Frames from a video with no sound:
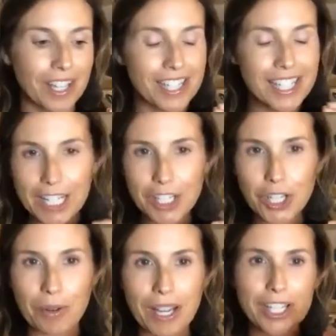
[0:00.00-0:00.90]
tint
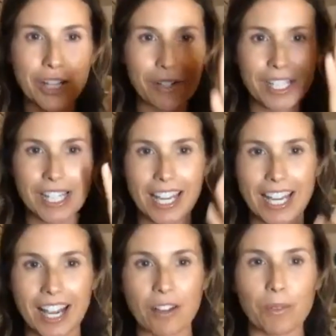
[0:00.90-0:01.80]
to it. So it's like
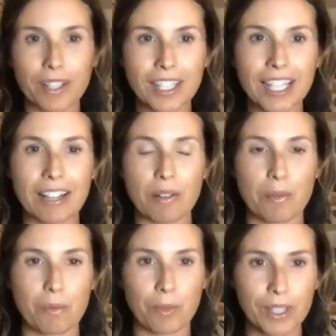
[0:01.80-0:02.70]
a really
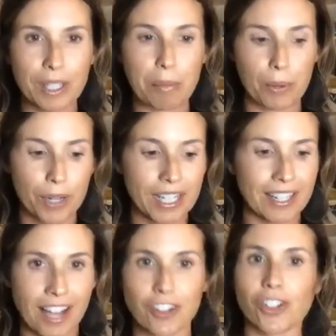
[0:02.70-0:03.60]
pretty
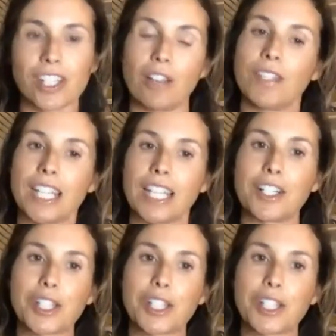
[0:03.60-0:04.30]
natural self tanner.